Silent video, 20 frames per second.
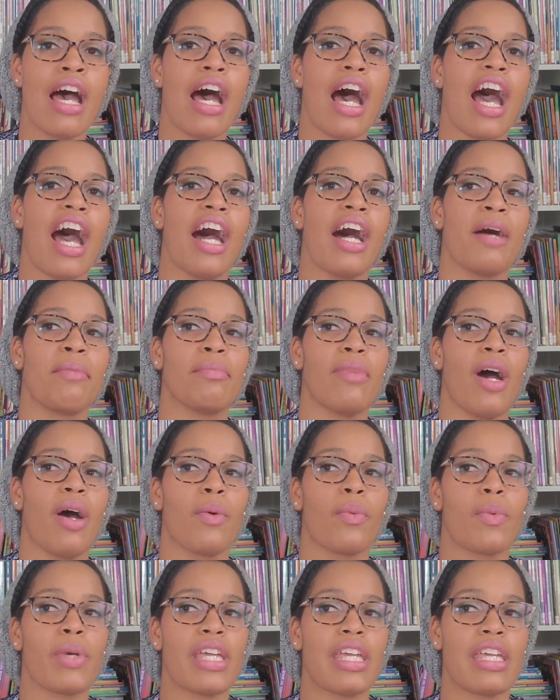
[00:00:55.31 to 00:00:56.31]
Um,
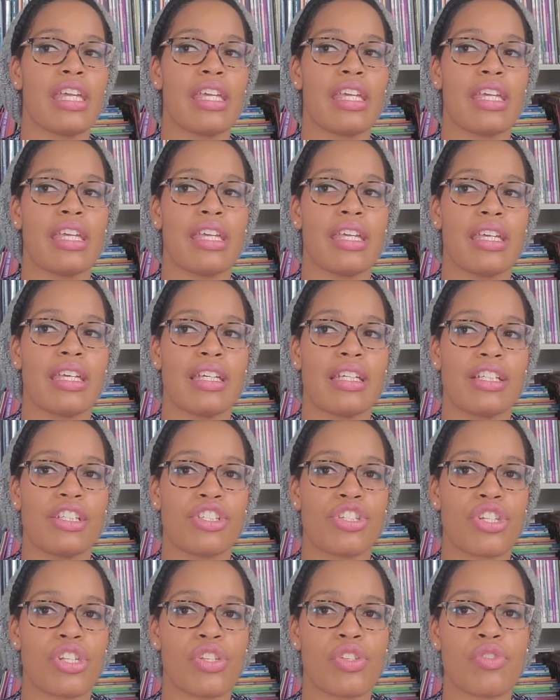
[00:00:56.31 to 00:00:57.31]
we
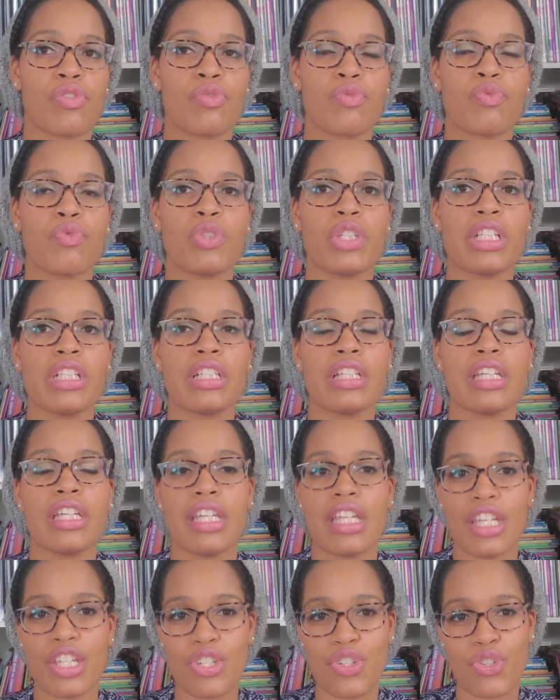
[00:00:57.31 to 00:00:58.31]
just
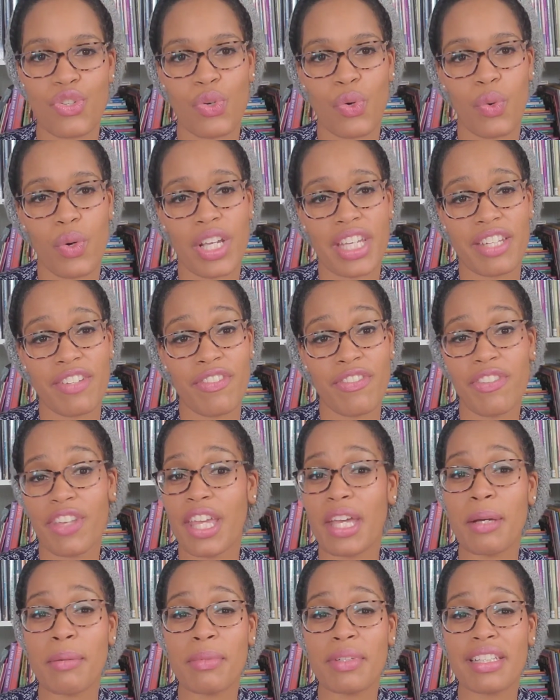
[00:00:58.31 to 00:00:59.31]
really enjoyed
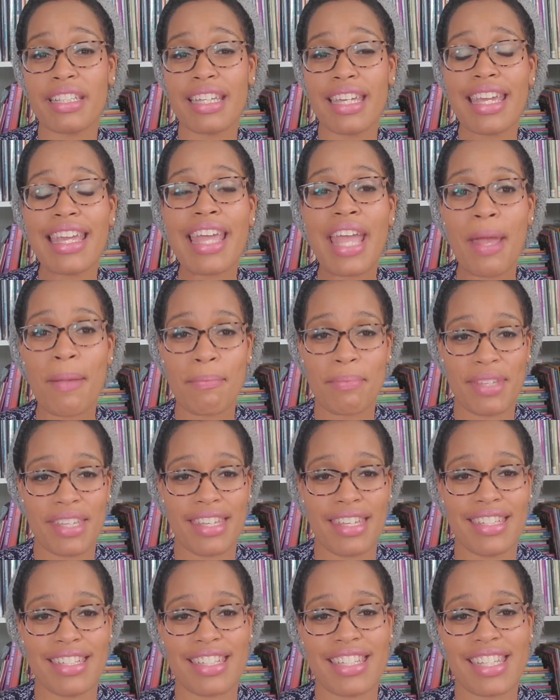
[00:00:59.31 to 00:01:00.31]
family and
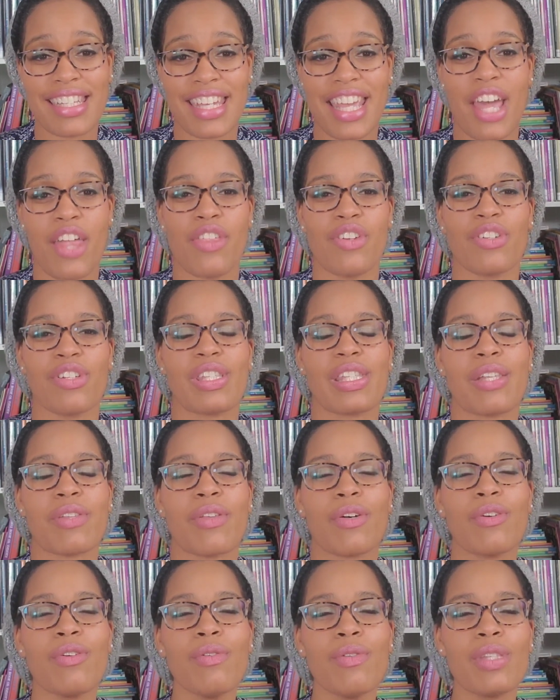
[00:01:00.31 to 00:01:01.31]
being together. So
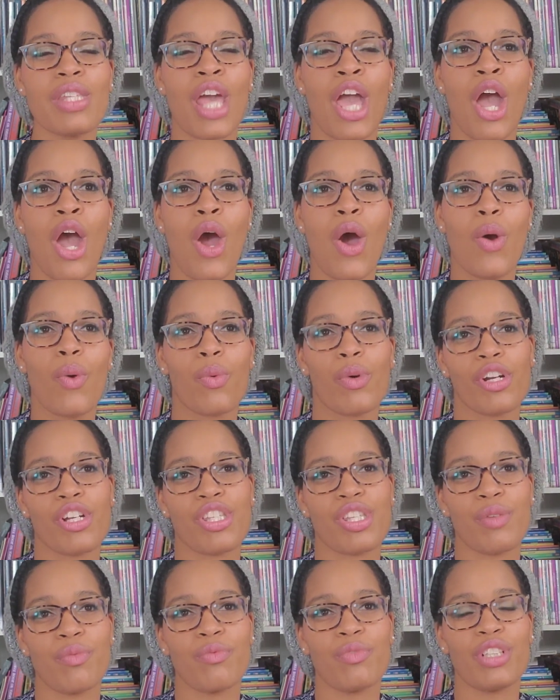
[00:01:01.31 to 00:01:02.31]
those were
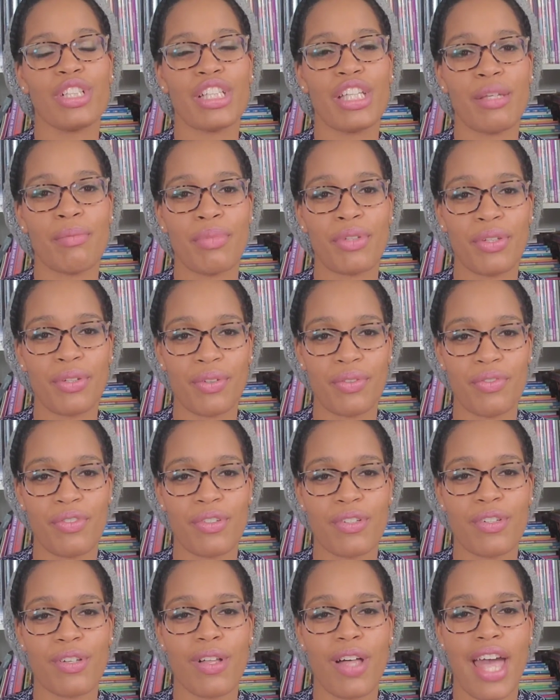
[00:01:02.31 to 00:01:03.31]
some really
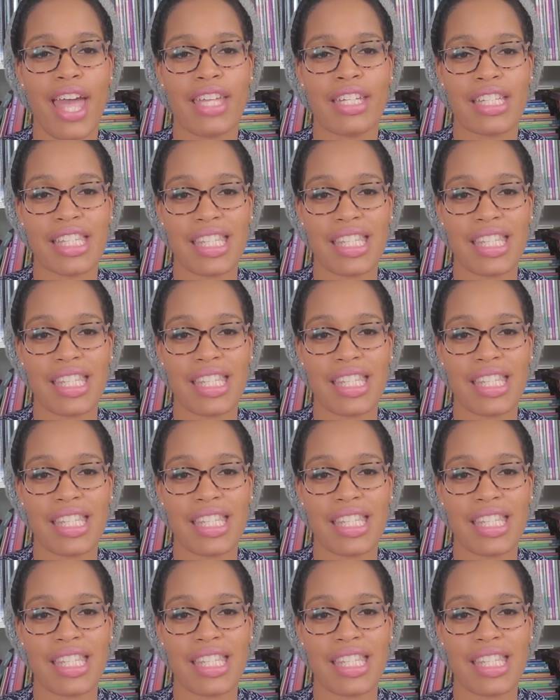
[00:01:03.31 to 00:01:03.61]
beautiful and